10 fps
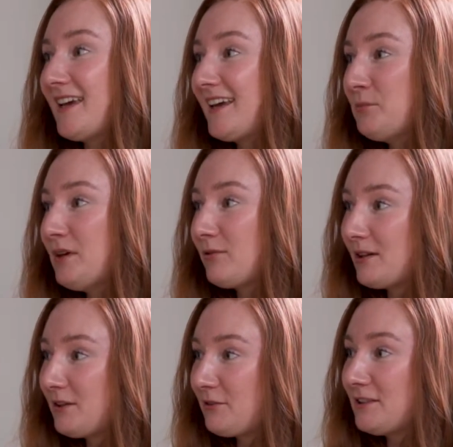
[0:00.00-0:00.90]
can be
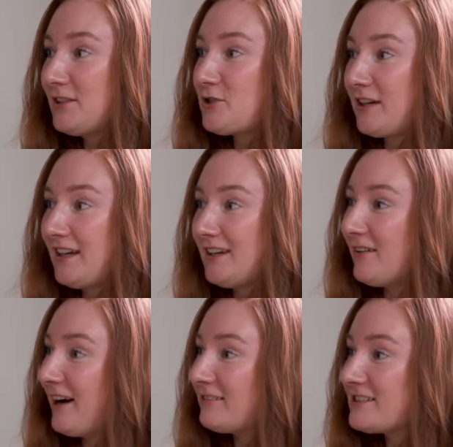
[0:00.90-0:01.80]
really, really tricky. You
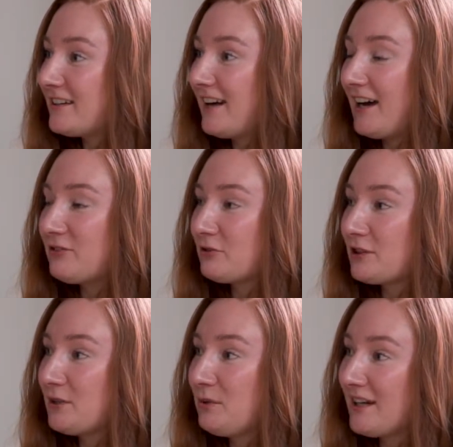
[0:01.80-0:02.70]
have to have a
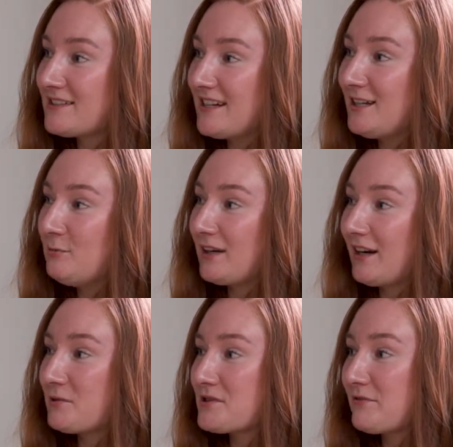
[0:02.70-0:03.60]
really big team, and I
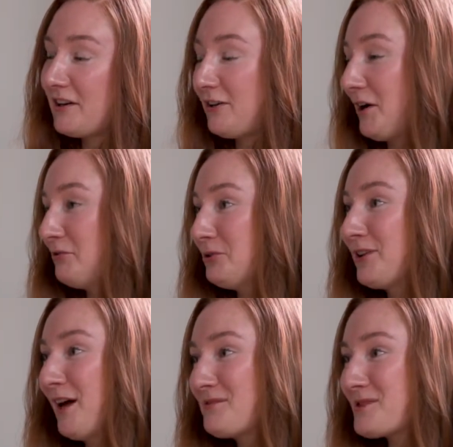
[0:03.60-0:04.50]
was very grateful to
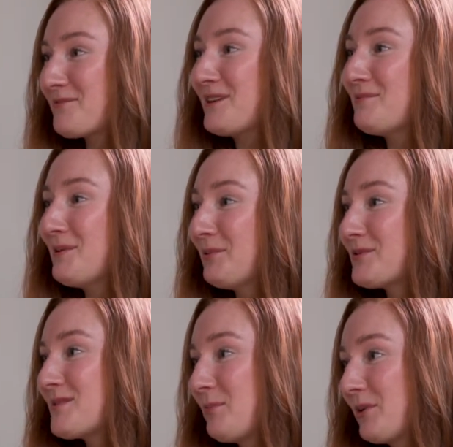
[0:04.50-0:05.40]
have so many people
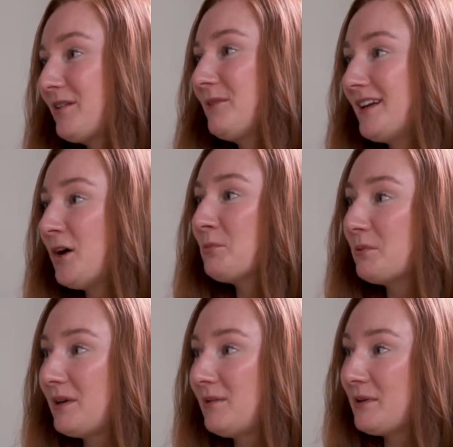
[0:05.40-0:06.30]
supporting me and helping
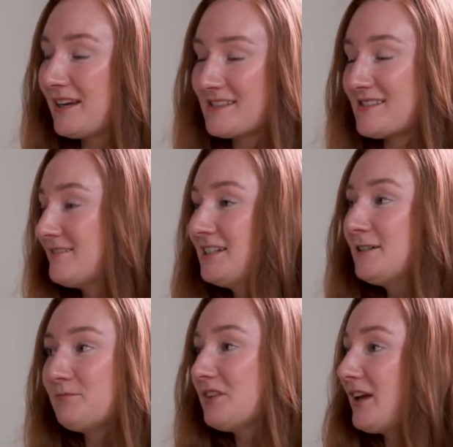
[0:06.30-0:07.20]
me, because
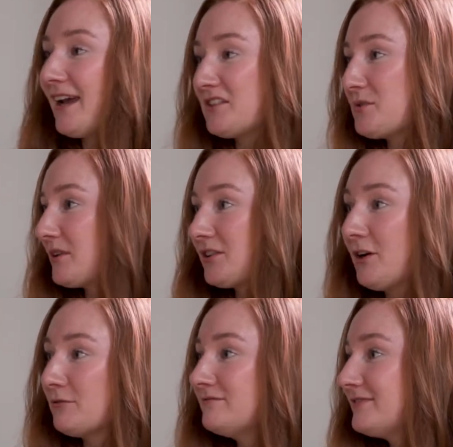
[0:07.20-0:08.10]
you can't do it
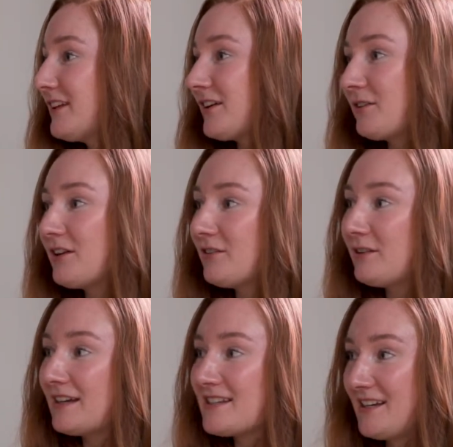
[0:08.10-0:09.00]
alone.
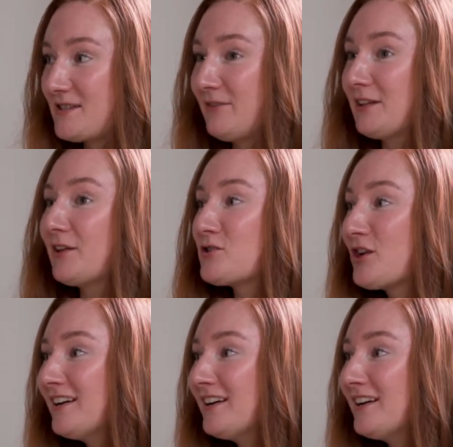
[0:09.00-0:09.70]
It takes a village.